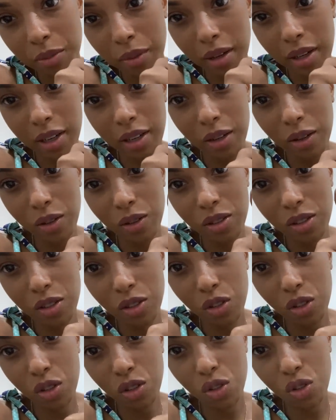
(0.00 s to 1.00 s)
my nails. These
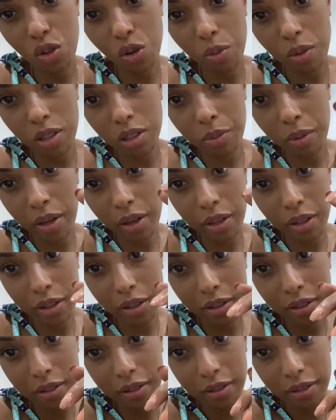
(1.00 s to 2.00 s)
look so much
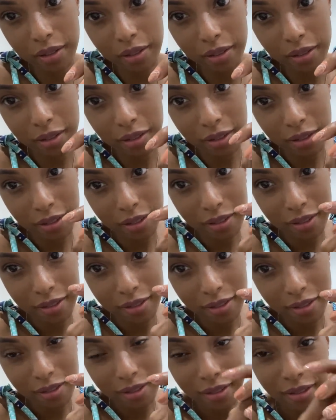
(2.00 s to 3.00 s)
better.
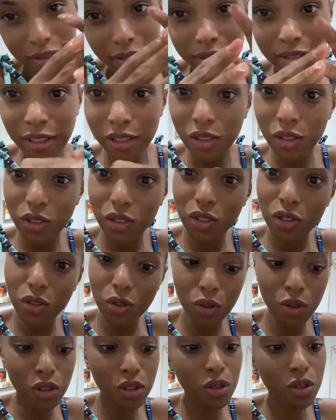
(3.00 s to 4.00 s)
These are
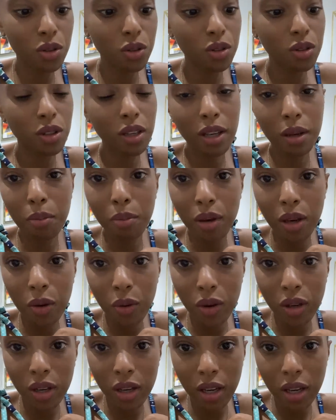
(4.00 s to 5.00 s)
so cute. Like,
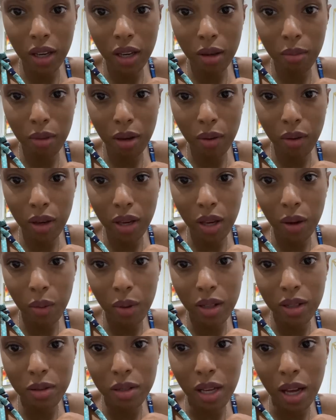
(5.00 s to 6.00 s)
Marie
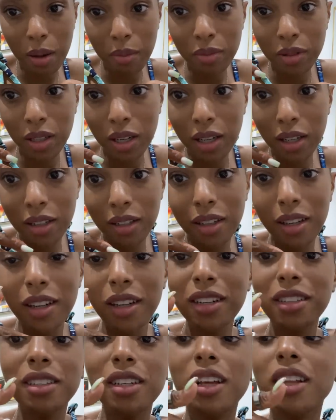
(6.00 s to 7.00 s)
means I'm done.
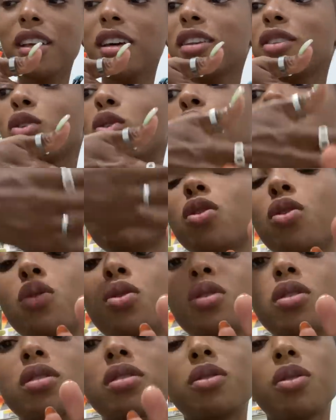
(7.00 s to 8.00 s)
Della, those are
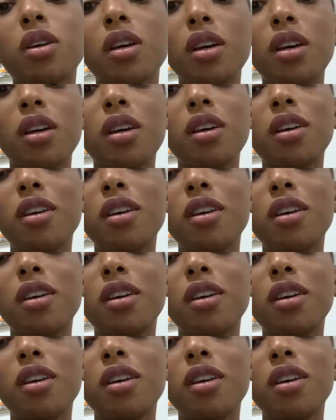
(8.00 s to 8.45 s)
old, okay?